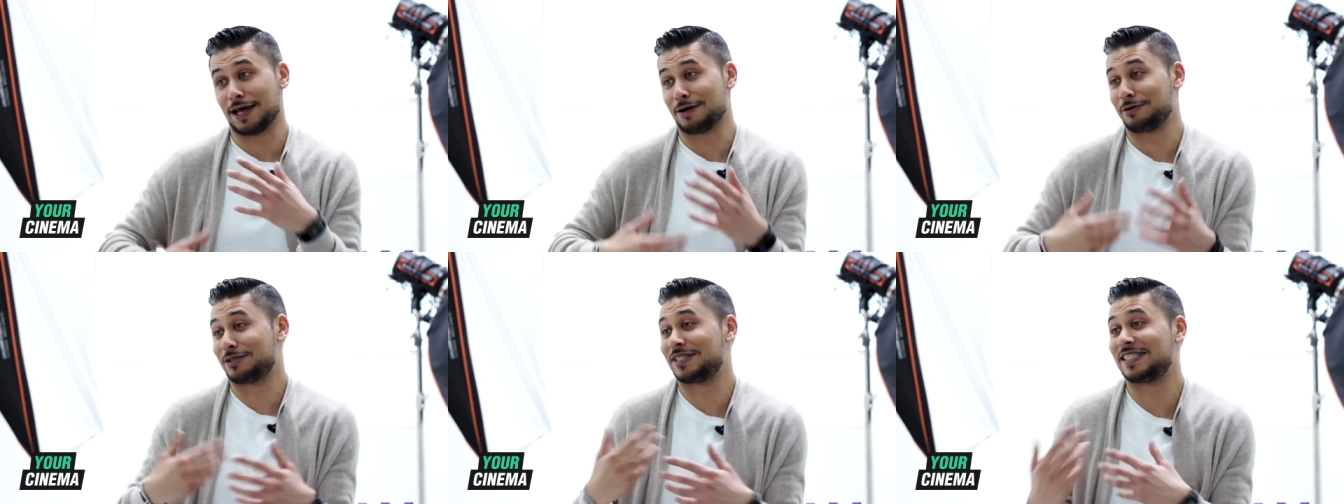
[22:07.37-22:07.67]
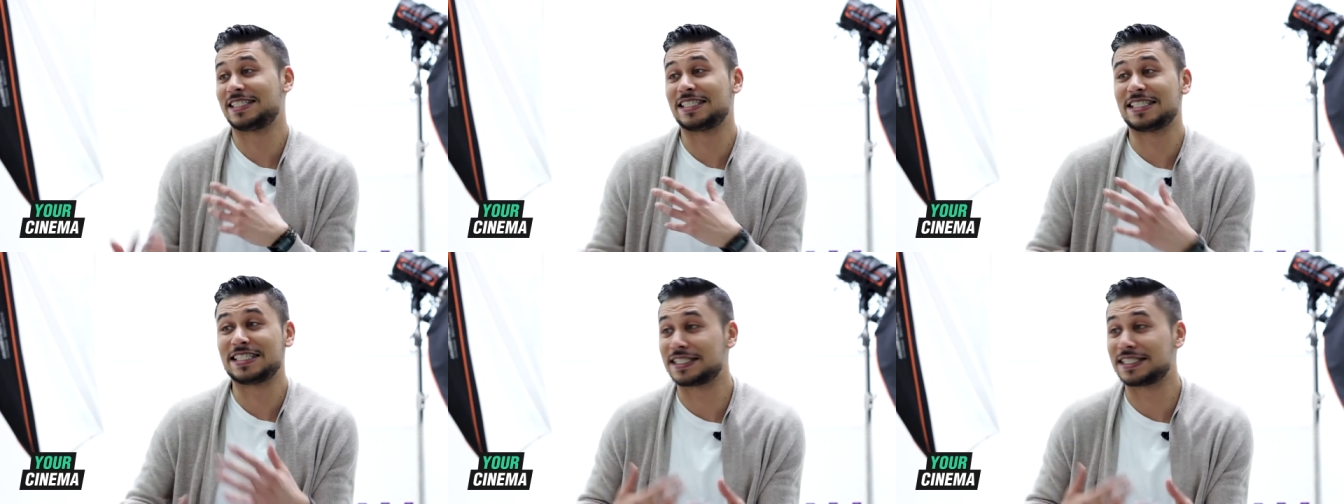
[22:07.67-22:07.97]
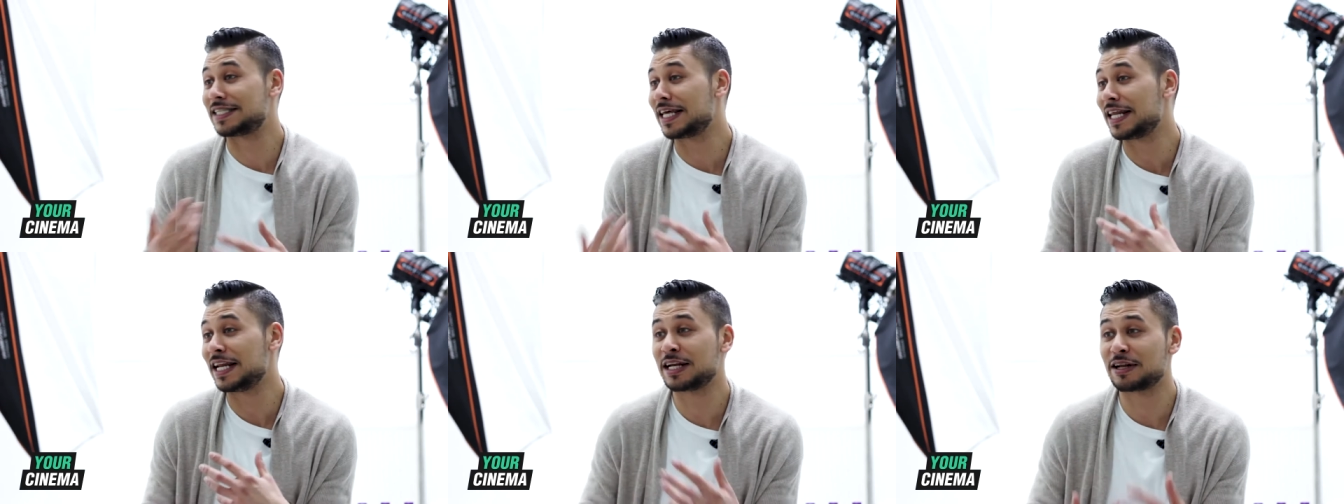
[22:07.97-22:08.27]
that was
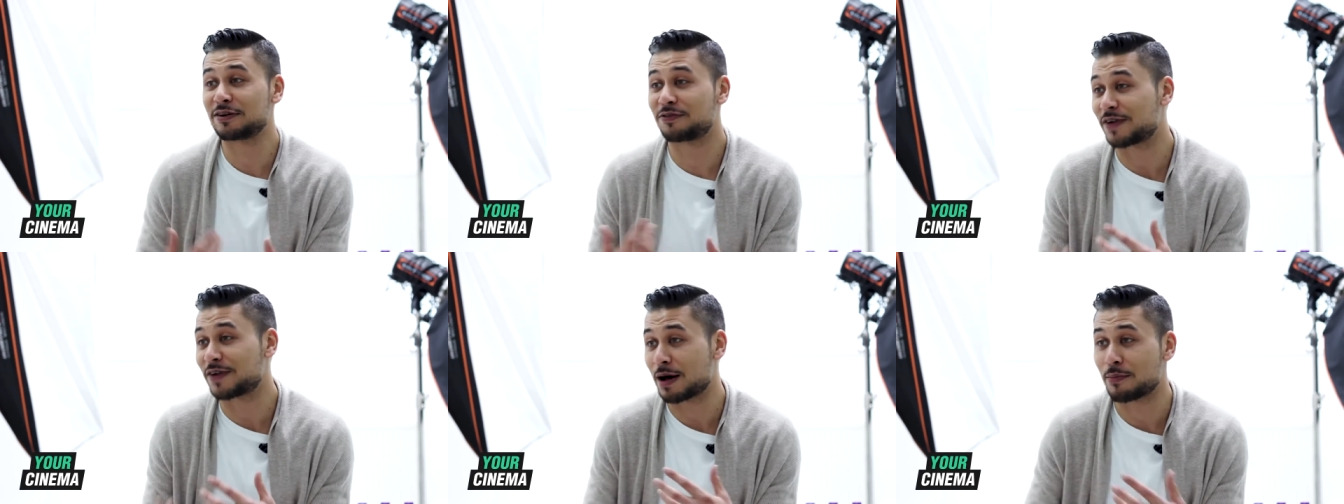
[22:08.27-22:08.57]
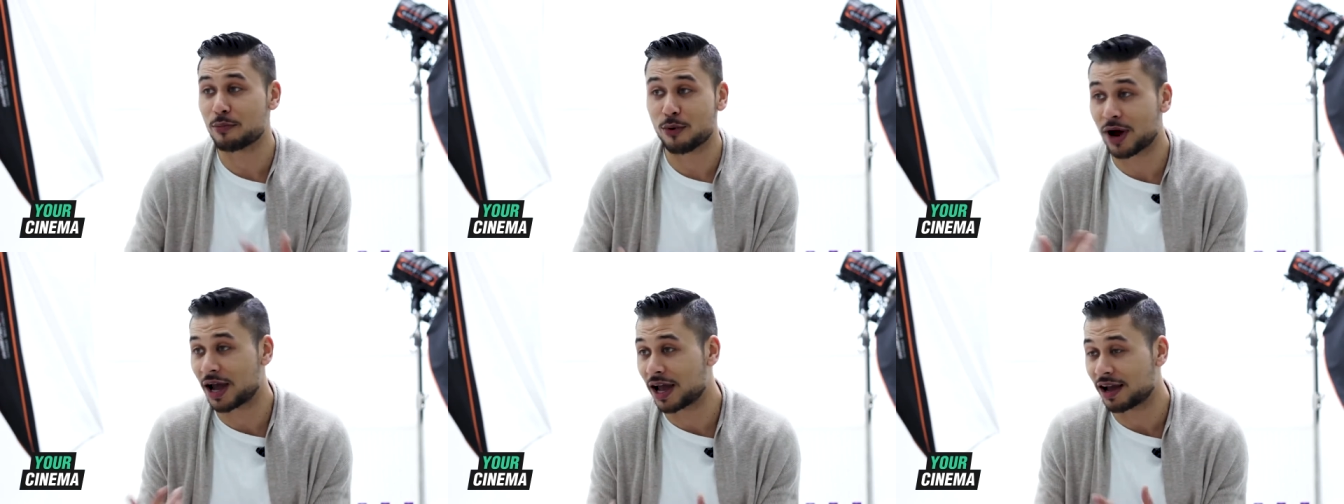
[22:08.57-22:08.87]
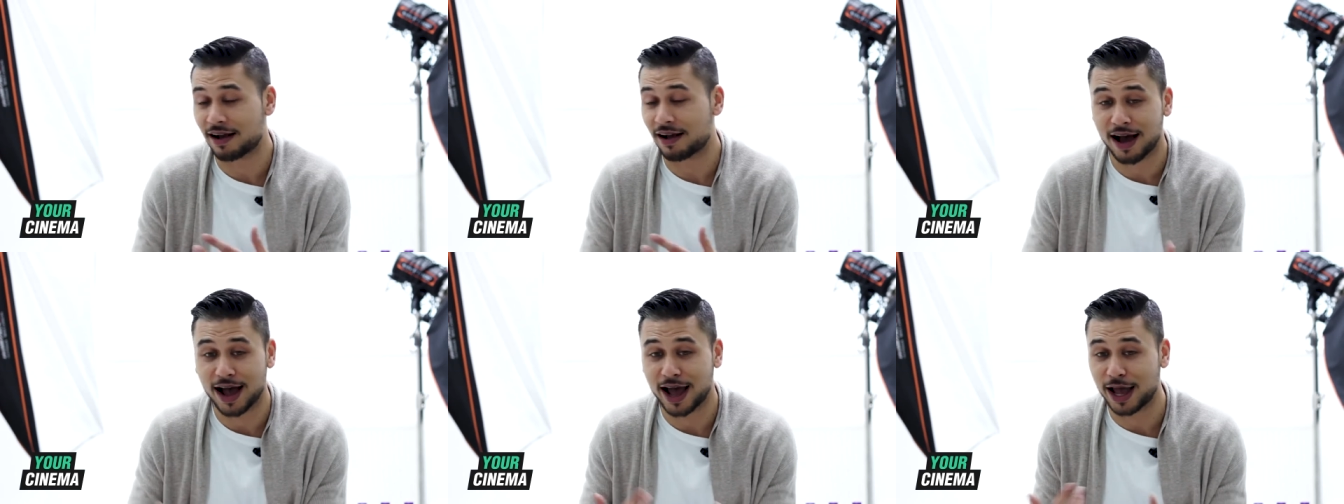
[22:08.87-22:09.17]
still in the fat
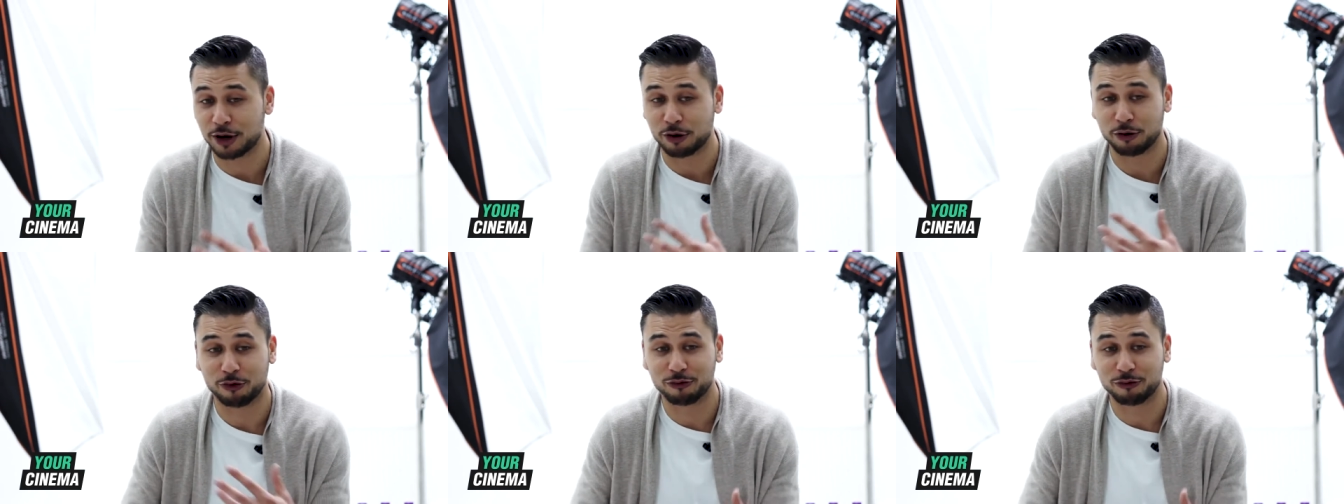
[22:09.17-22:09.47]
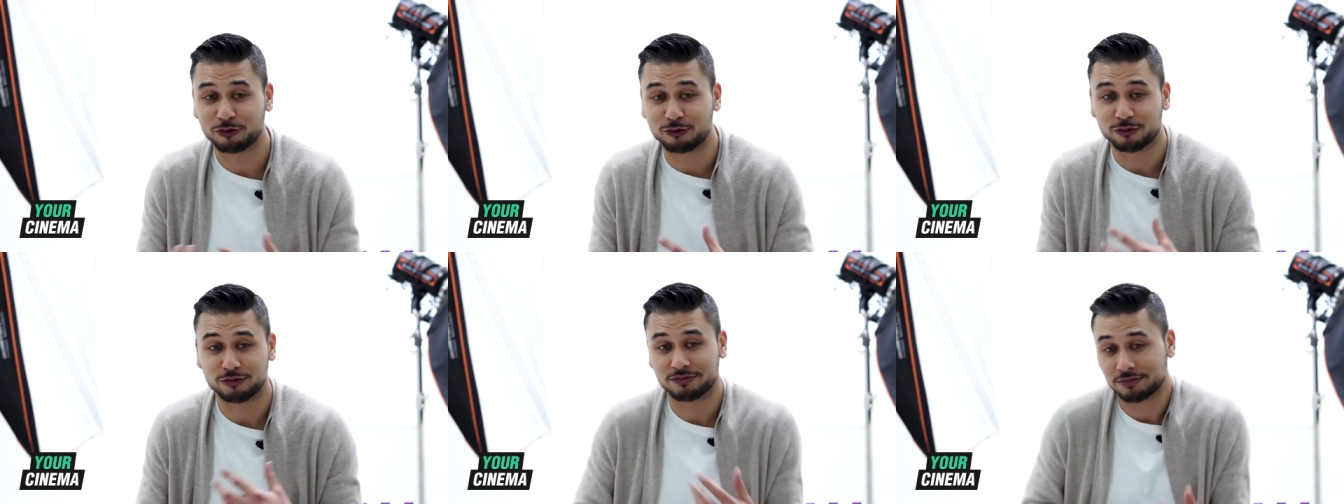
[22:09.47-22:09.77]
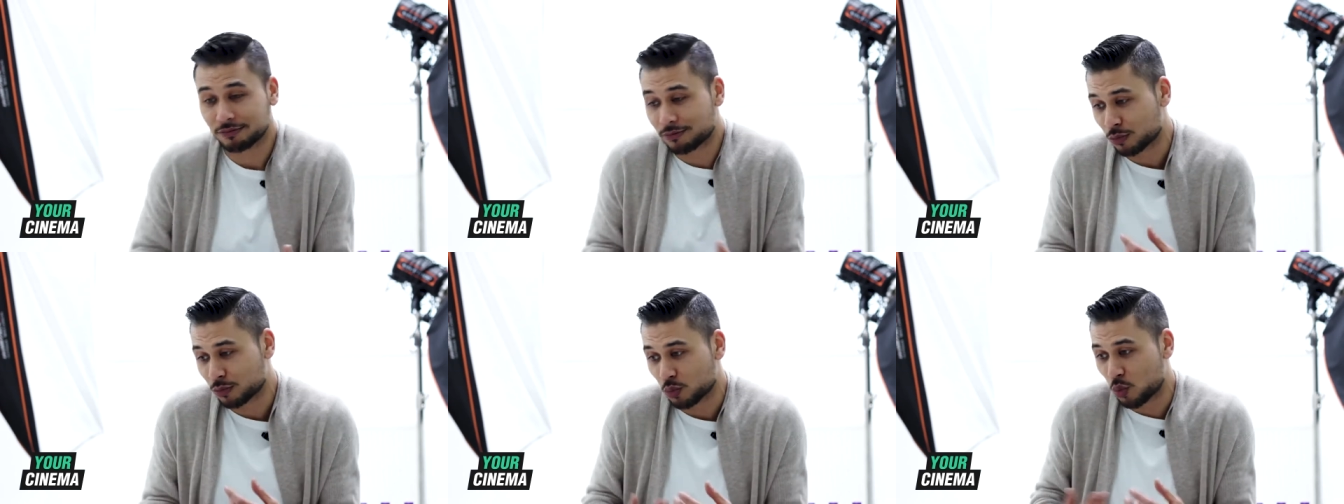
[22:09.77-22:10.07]
boy kind
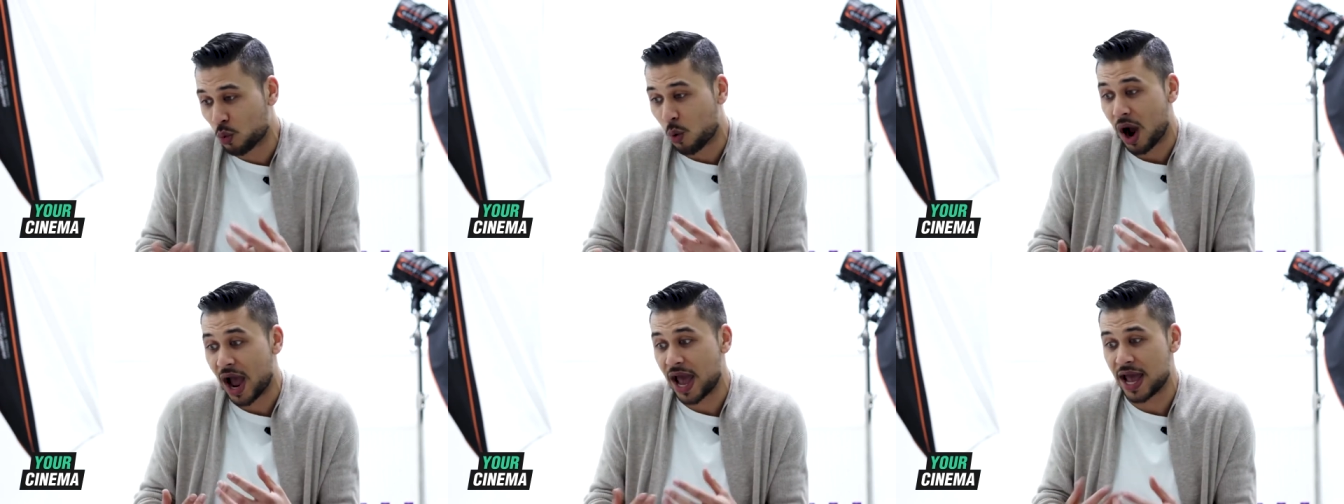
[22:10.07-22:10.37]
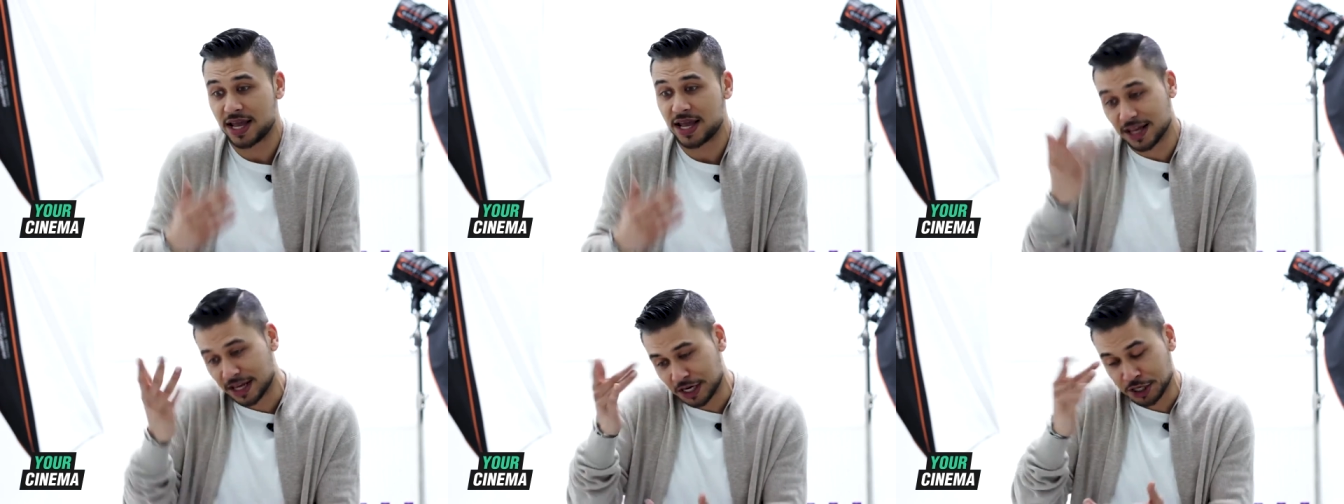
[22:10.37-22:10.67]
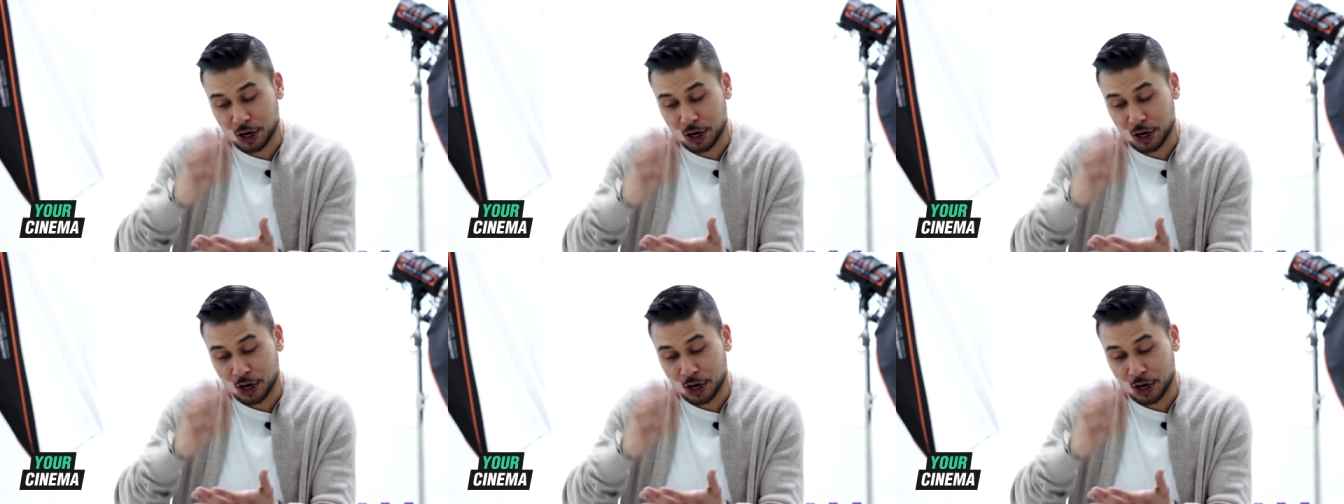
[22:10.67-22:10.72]
of way.